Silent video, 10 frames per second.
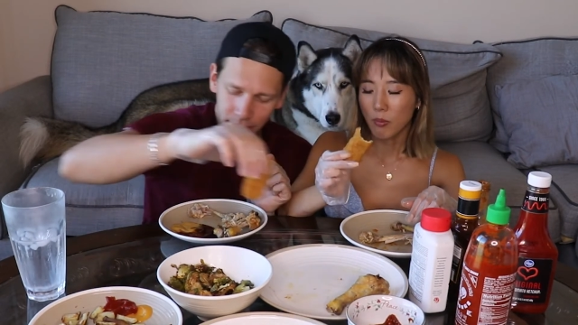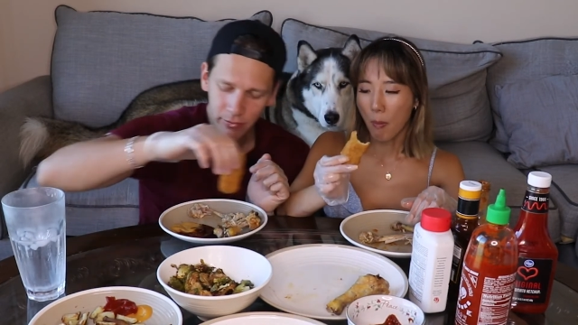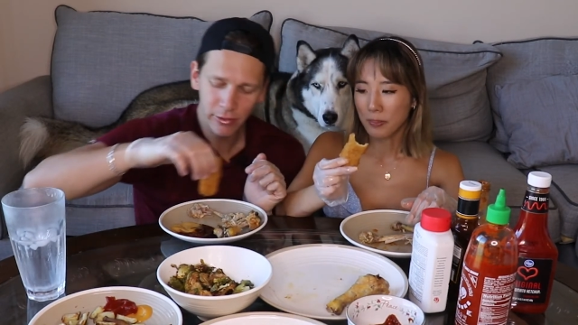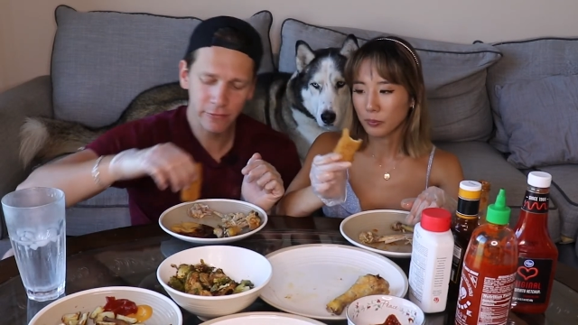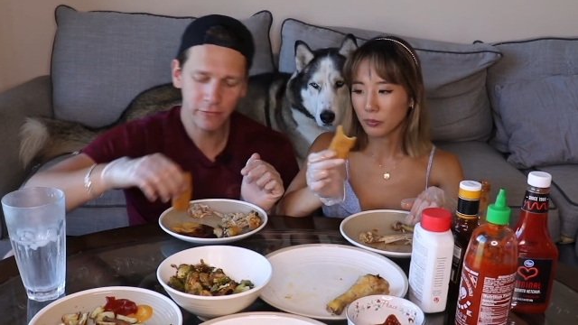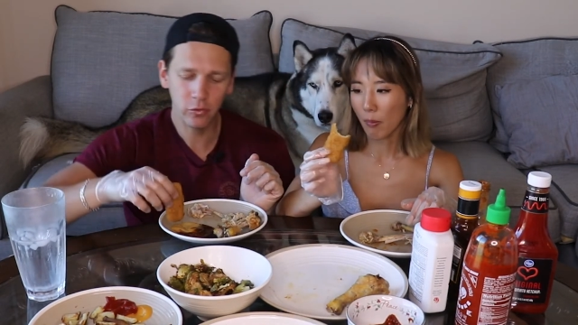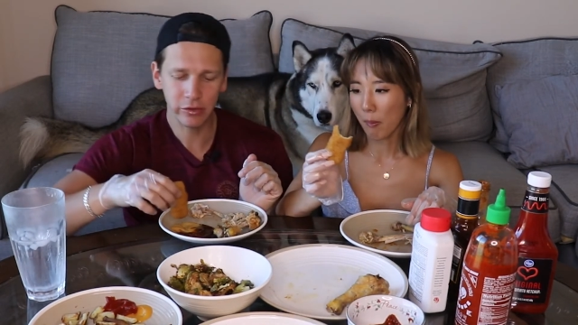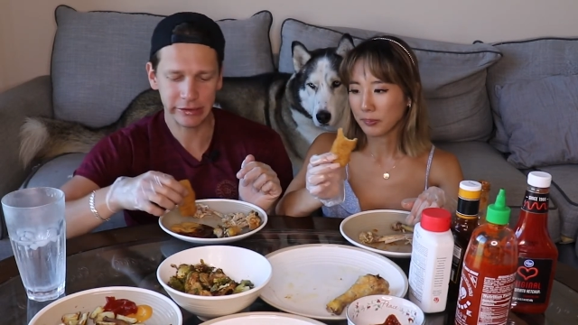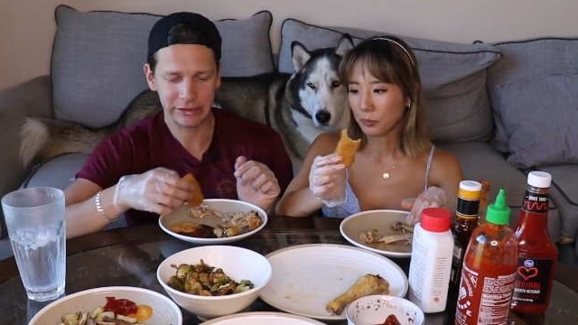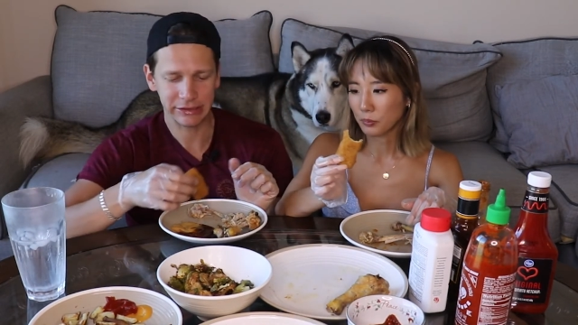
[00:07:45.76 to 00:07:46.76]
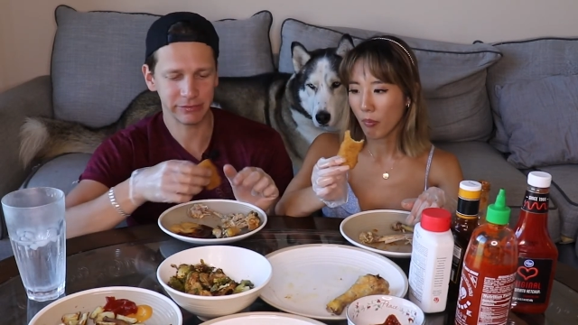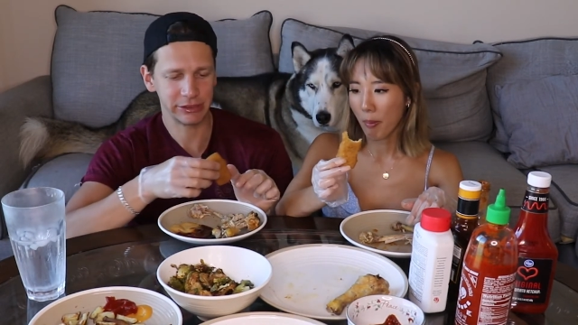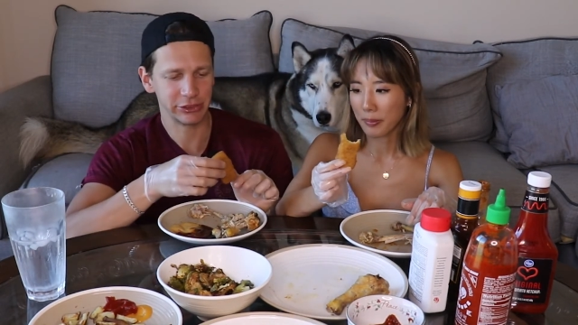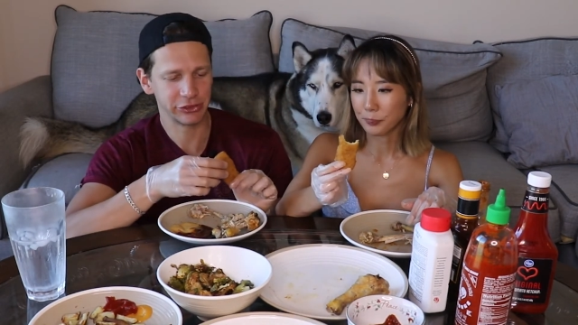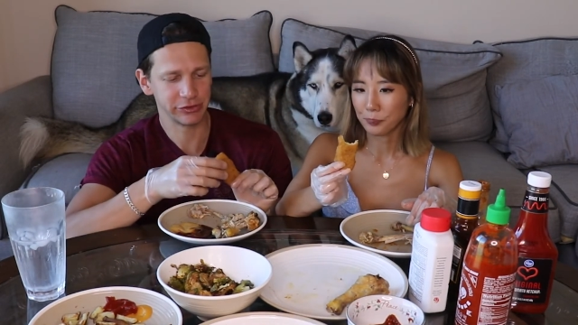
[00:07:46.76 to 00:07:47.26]
Speaker 1: Of course, that's what I
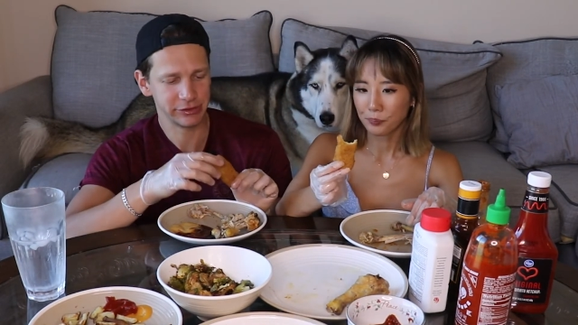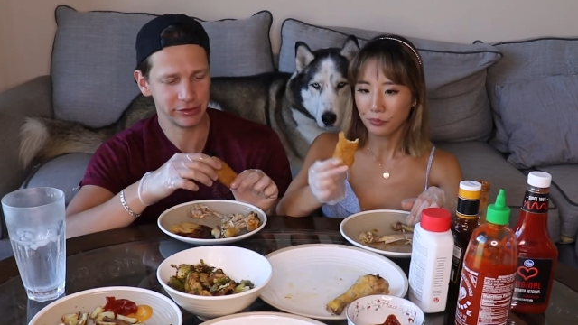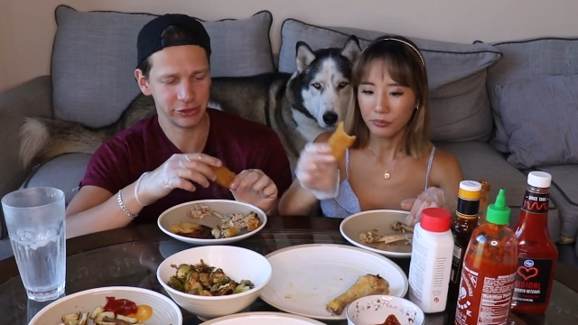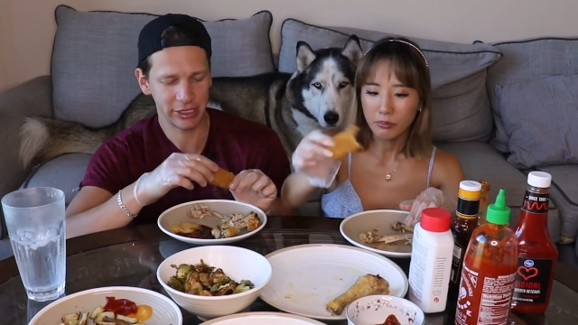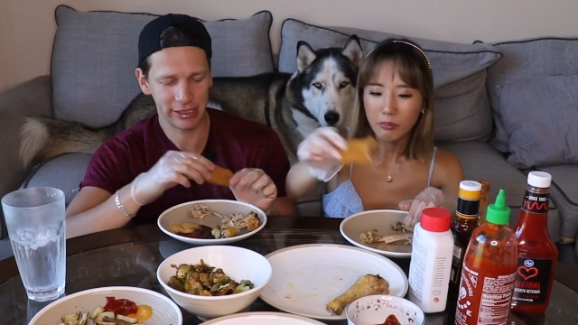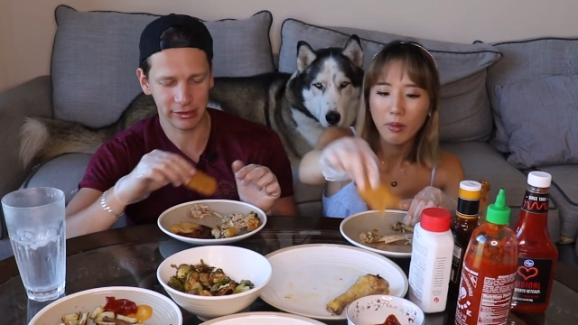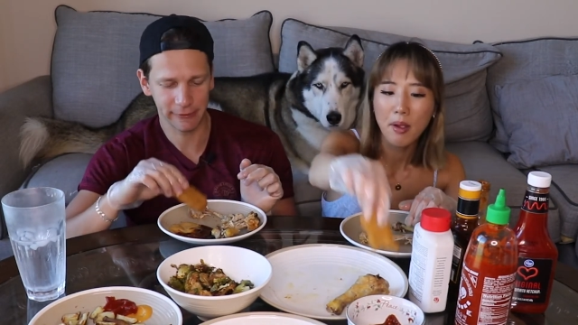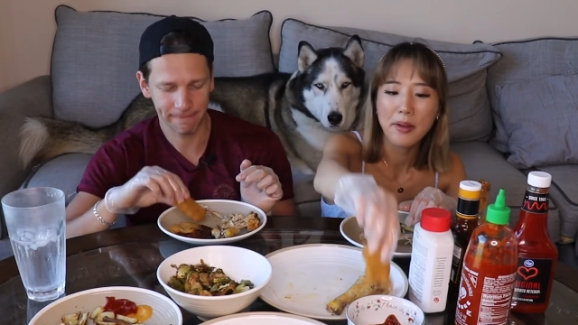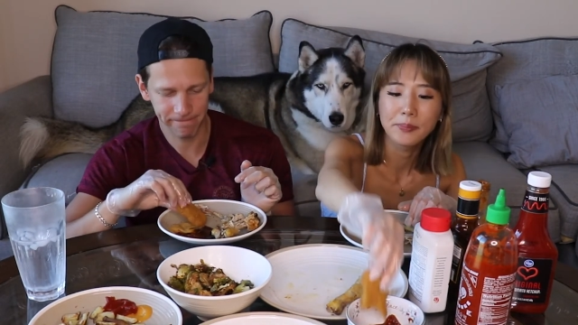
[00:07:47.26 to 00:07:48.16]
joined the channel.